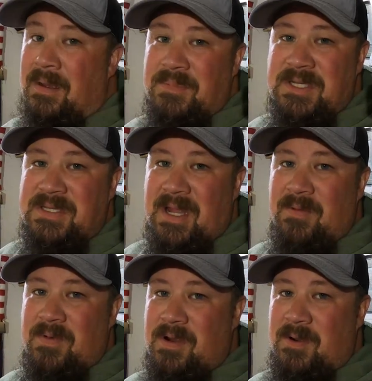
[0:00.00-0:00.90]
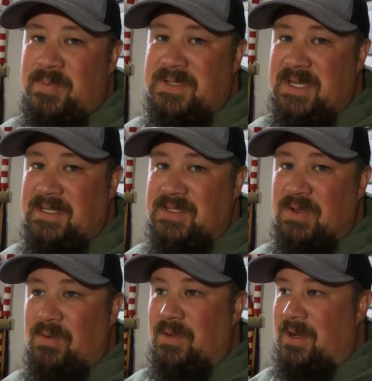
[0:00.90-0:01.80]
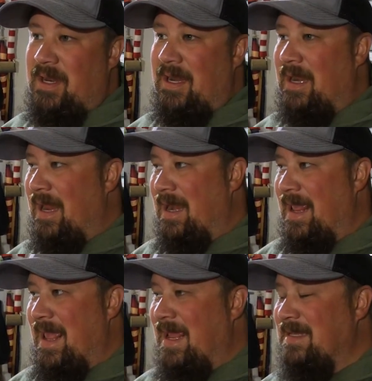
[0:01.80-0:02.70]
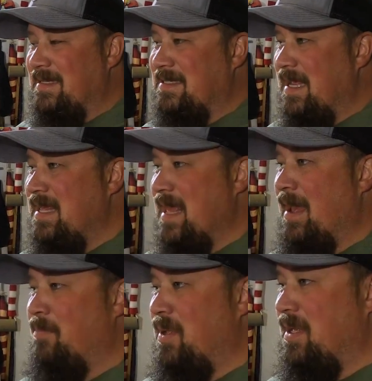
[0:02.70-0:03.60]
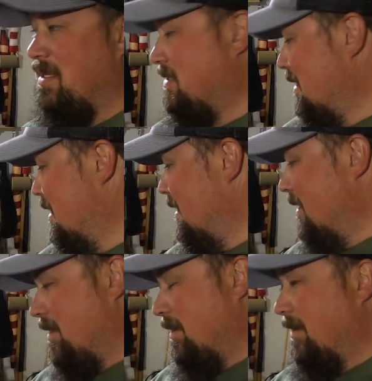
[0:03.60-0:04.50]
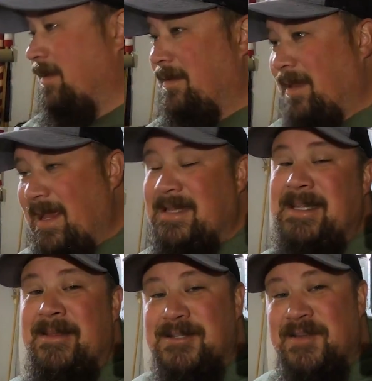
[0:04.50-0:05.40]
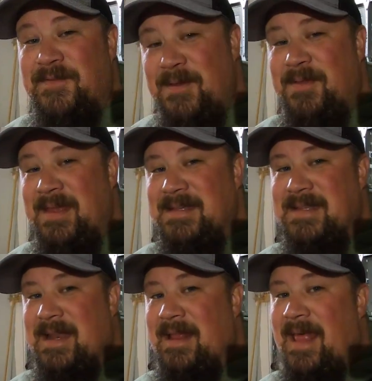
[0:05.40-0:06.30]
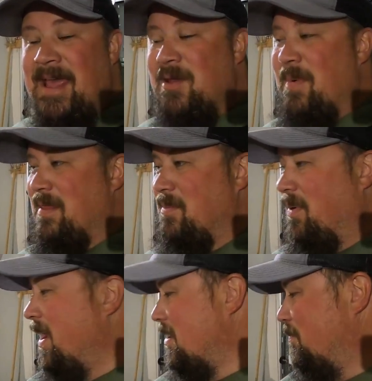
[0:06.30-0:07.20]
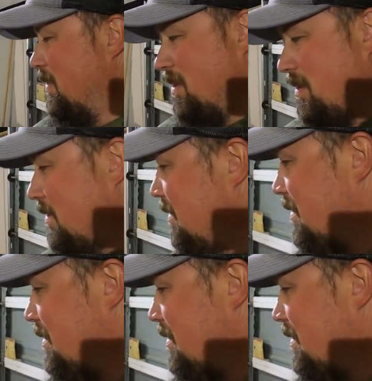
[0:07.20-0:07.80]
I'm just not 100% sold on it. And I hate to say that because, like I said, there's a few things that I like about the bike, but